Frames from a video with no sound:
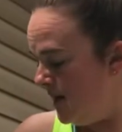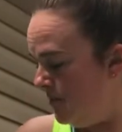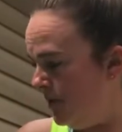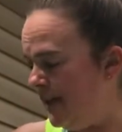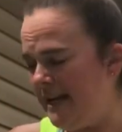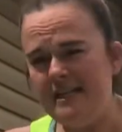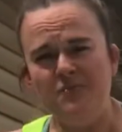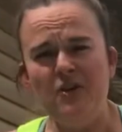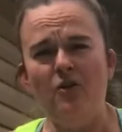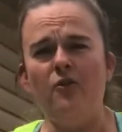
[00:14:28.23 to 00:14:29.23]
please
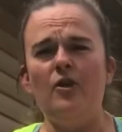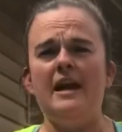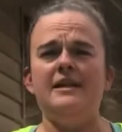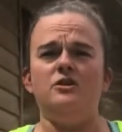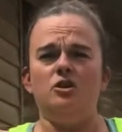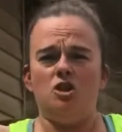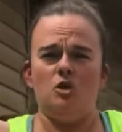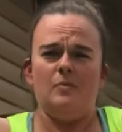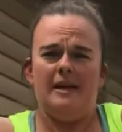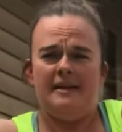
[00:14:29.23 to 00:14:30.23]
feel free to
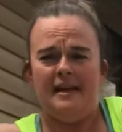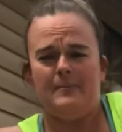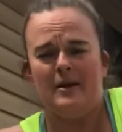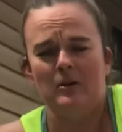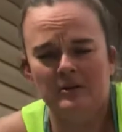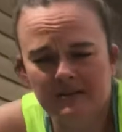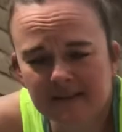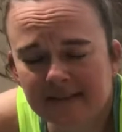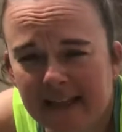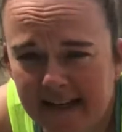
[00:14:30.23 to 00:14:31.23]
shoot me an email.
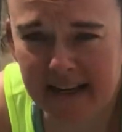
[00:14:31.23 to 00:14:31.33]
Thanks,